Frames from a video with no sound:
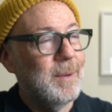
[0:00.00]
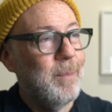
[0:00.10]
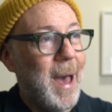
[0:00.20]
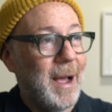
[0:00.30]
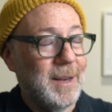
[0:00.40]

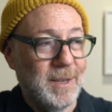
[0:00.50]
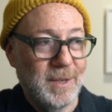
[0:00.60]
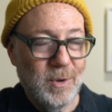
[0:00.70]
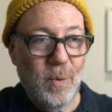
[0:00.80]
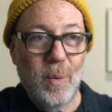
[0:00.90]
back to,
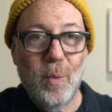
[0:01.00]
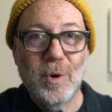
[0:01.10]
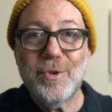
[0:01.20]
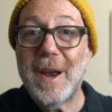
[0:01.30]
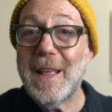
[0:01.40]
so we're
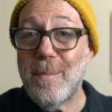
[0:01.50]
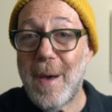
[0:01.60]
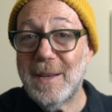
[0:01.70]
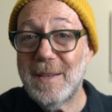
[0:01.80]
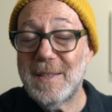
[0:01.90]
trying to get
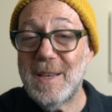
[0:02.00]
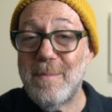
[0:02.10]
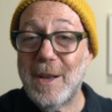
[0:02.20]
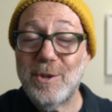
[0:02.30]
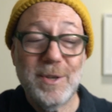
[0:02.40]
back to C
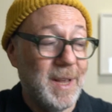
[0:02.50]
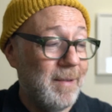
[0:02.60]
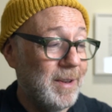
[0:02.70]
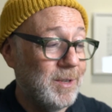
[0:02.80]
major 7.